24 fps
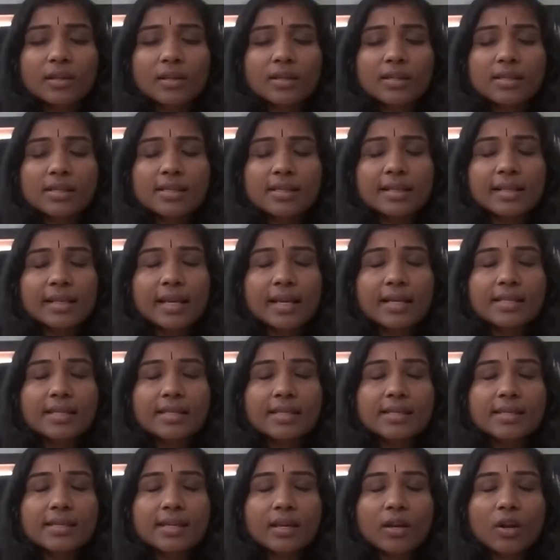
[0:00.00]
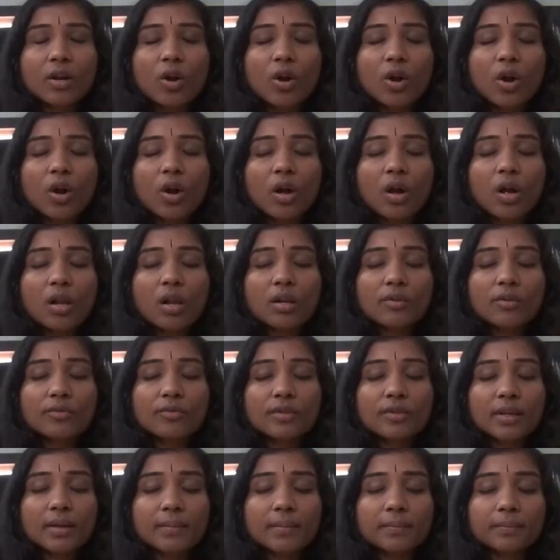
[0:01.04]
is cleansing all
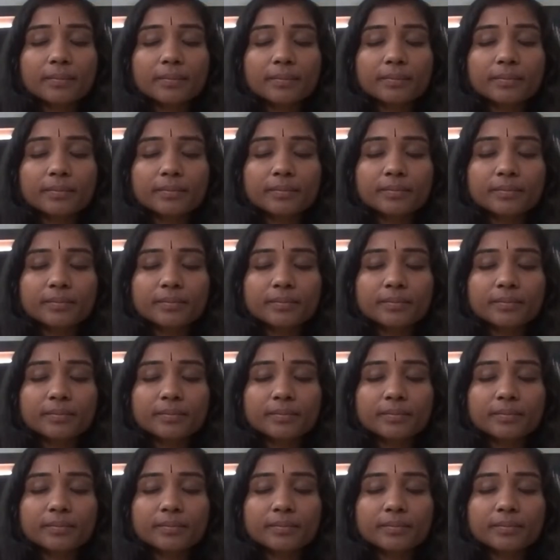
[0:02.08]
of them.